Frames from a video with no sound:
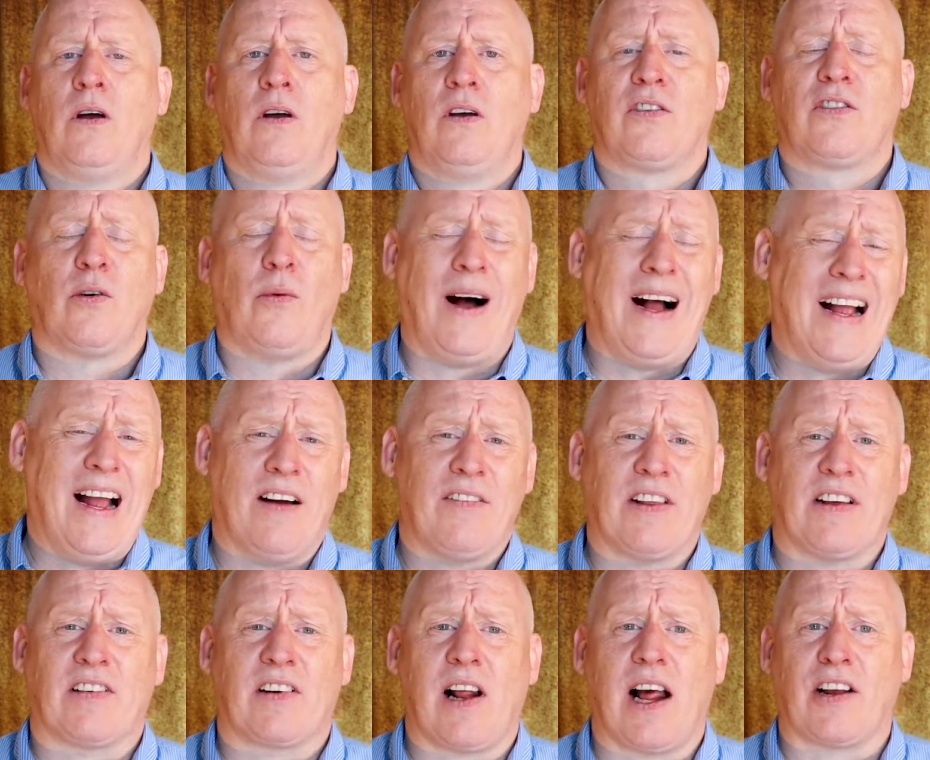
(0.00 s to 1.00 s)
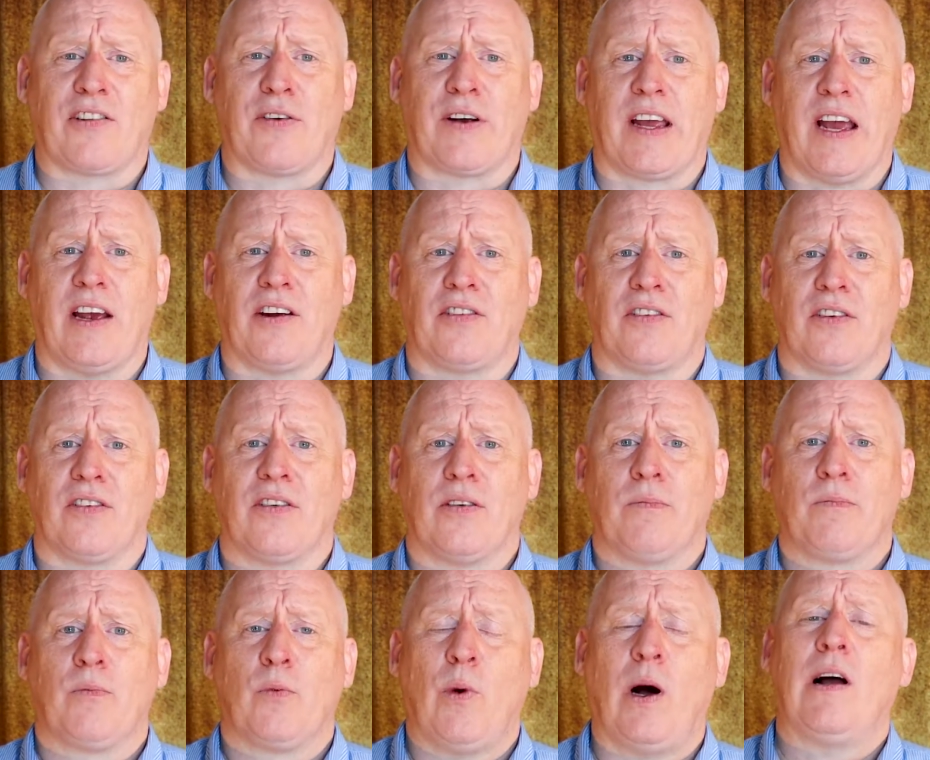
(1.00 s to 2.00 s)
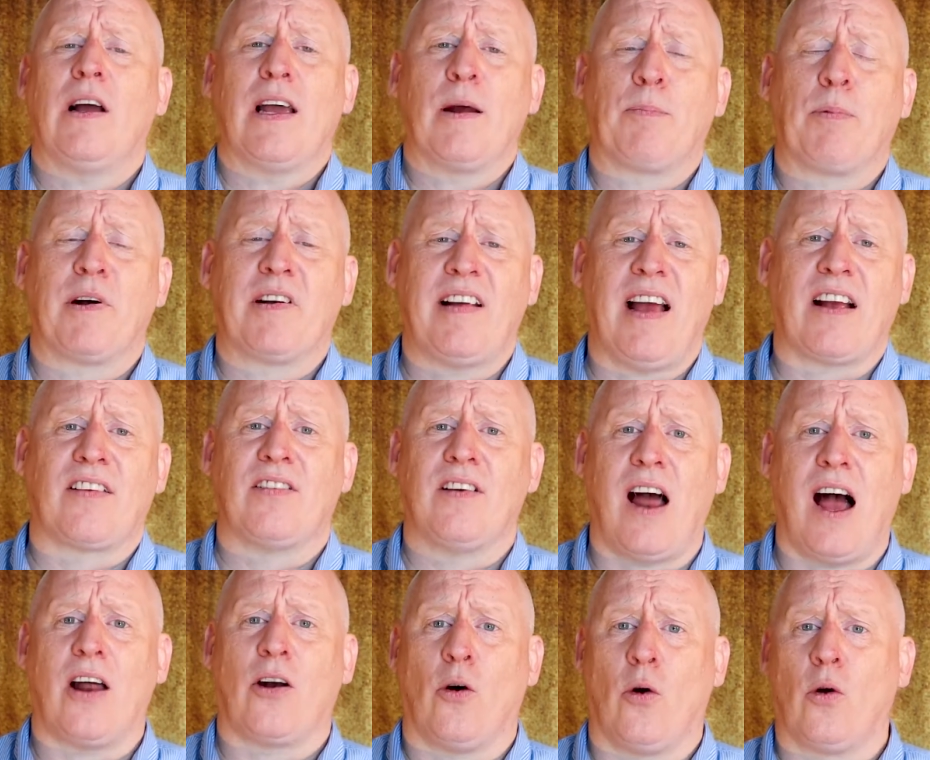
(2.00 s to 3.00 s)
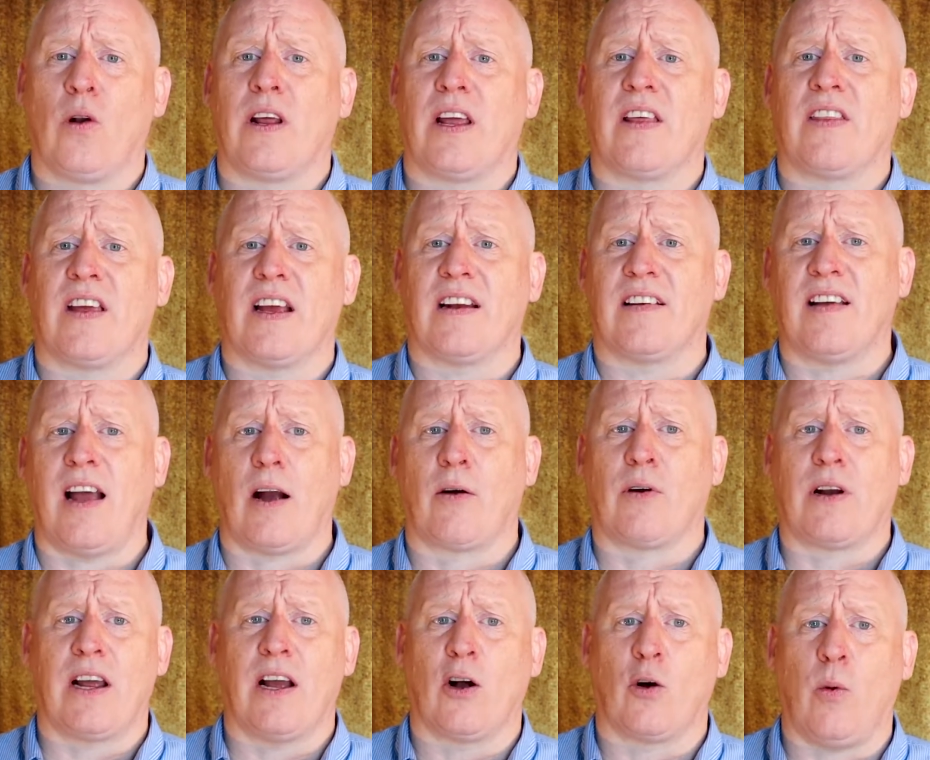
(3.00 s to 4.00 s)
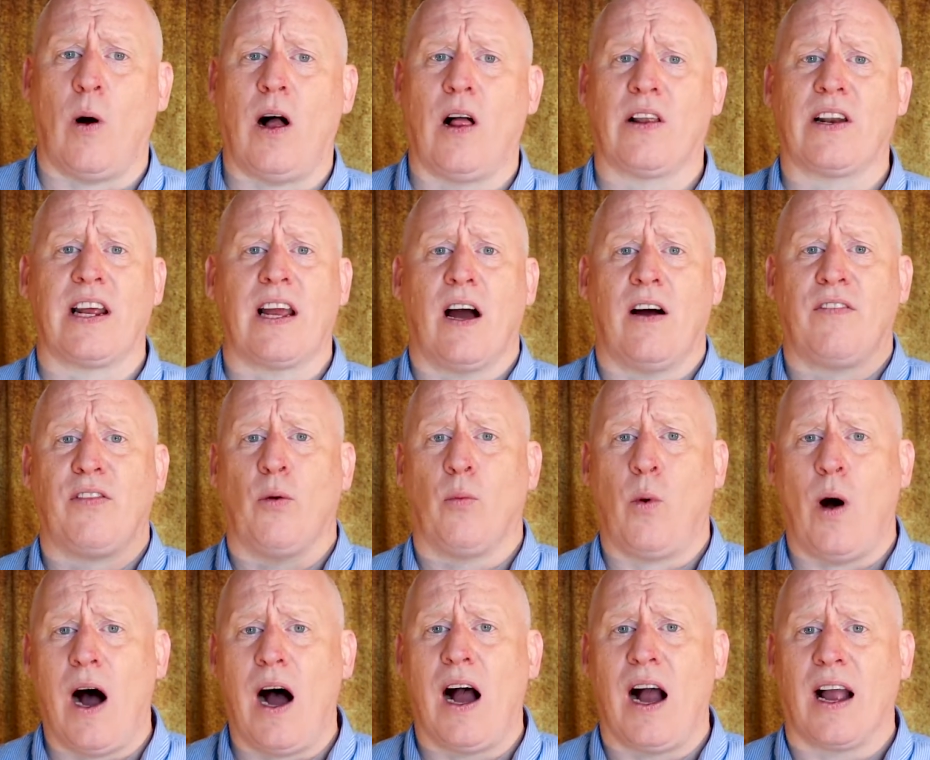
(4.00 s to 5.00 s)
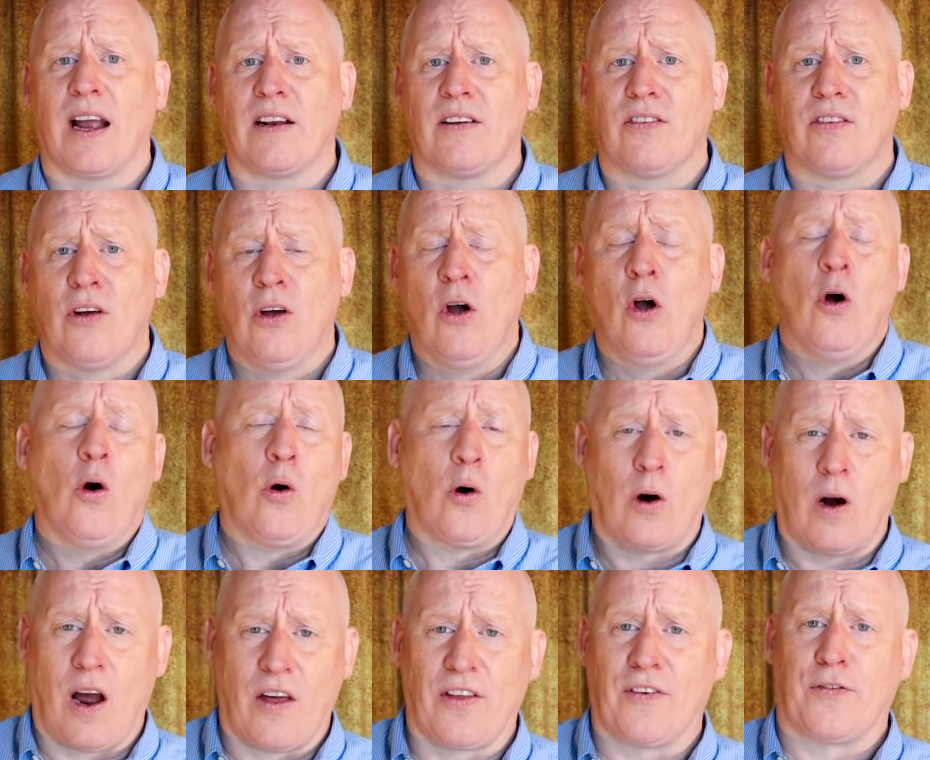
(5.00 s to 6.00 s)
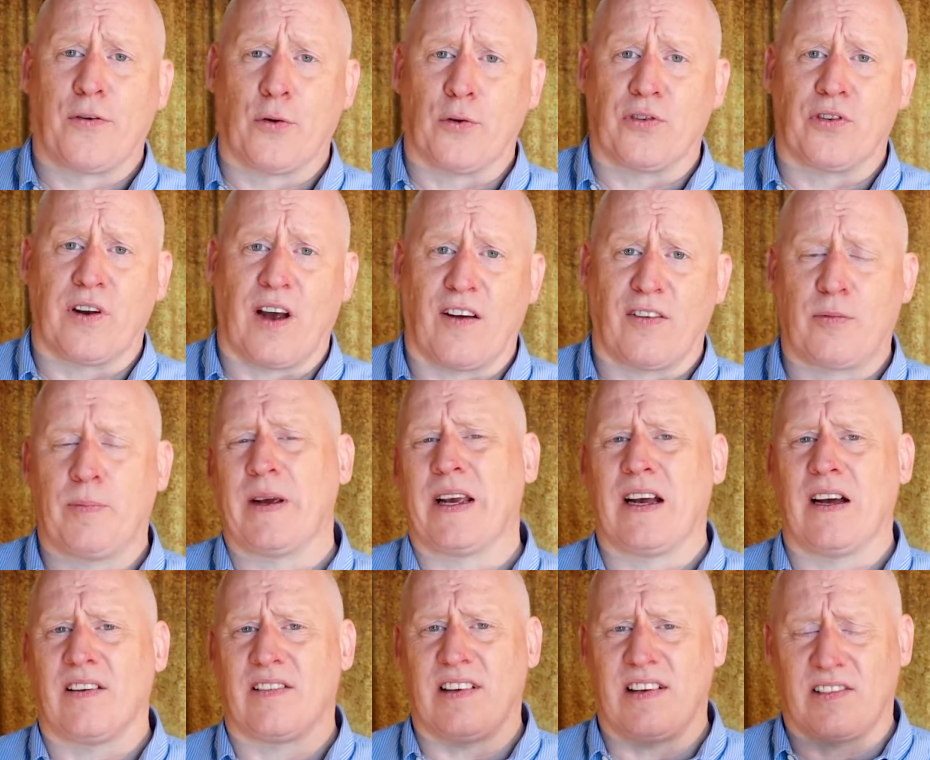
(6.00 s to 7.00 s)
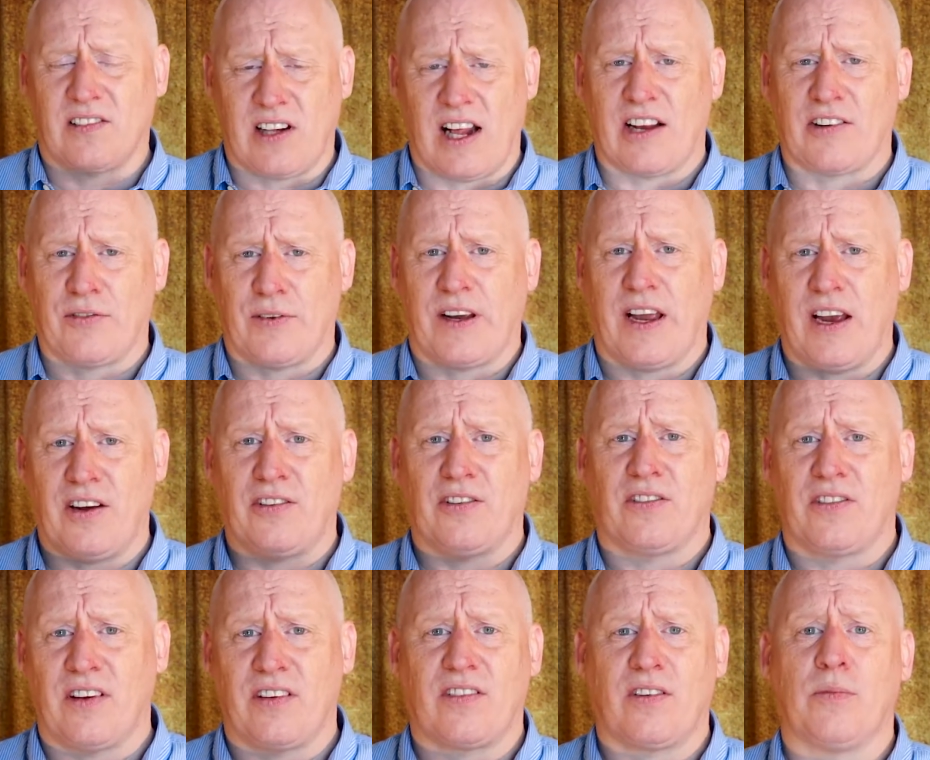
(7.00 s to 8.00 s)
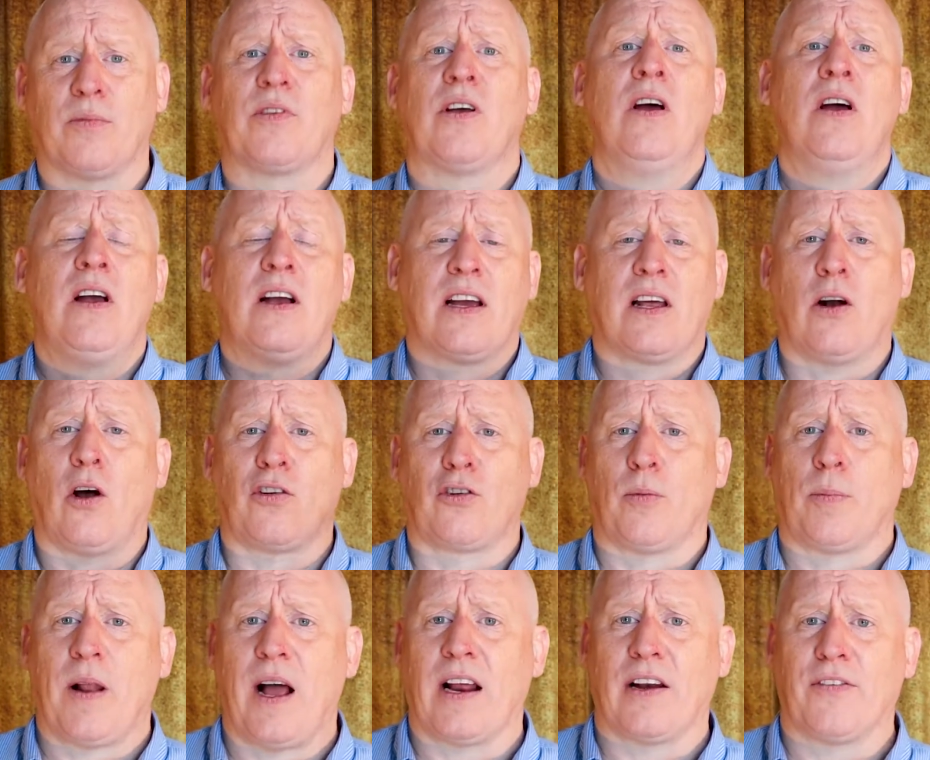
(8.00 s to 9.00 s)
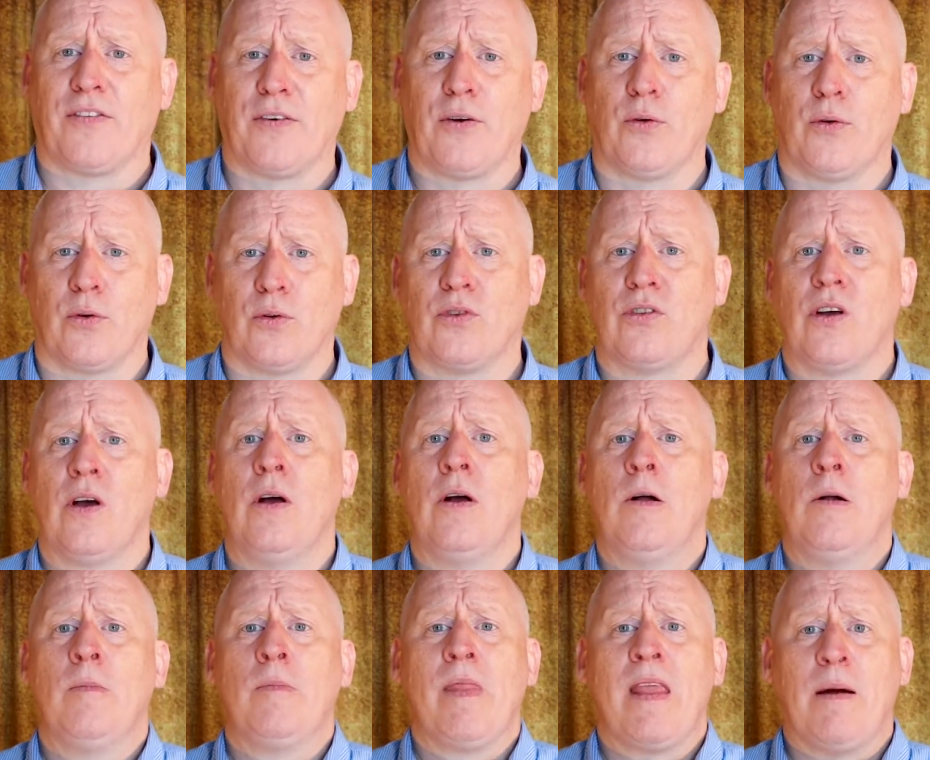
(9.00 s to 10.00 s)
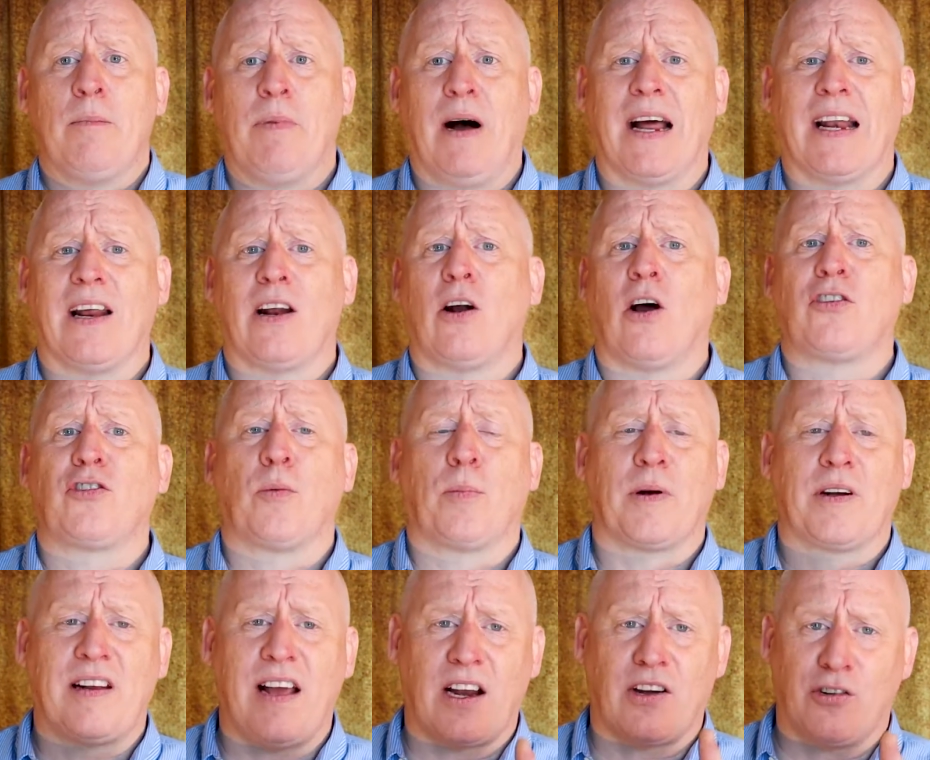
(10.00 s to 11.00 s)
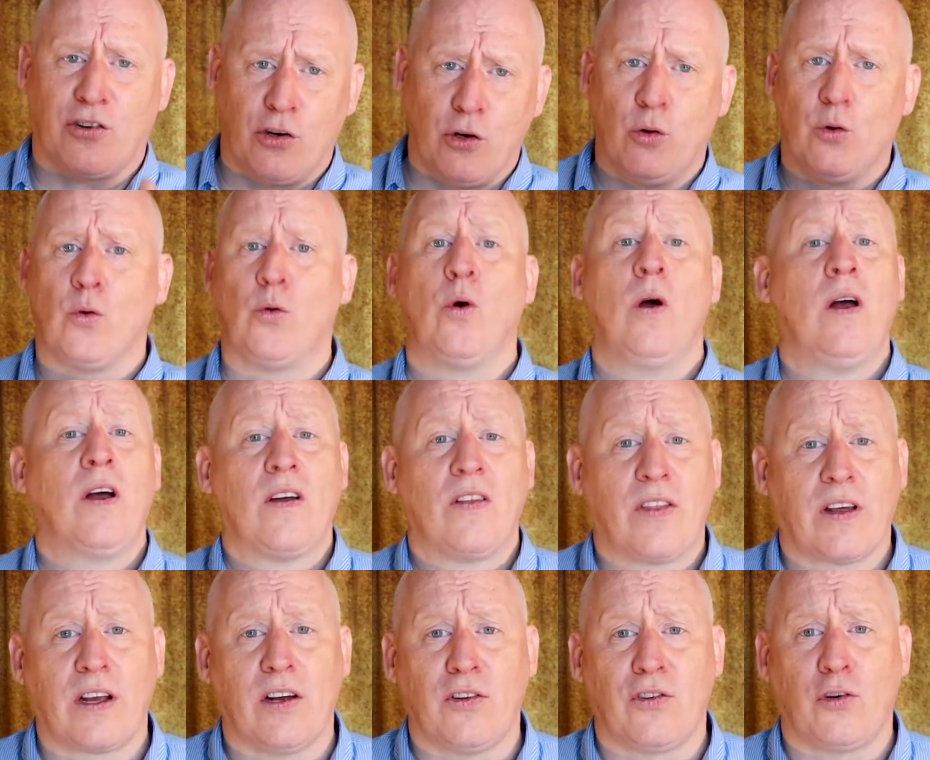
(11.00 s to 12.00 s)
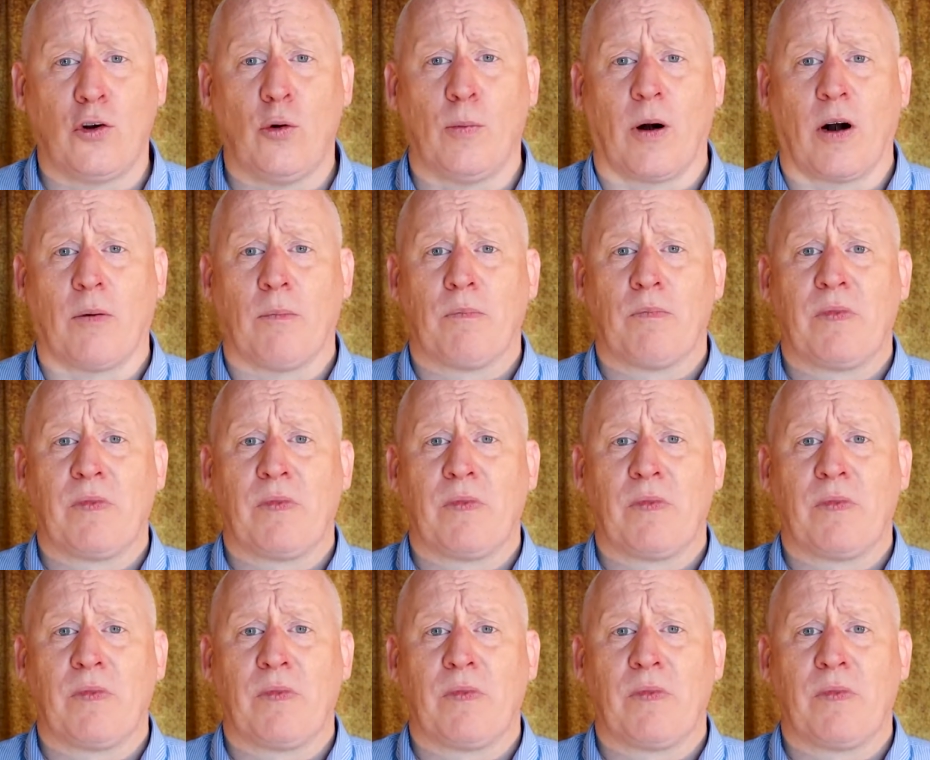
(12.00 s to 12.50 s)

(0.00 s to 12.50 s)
So why have these classifications? Well, it protects not only the integrity and quality of the wines or other foodstuffs, because these classification systems can also apply to foods, but it also protects you, the consumer.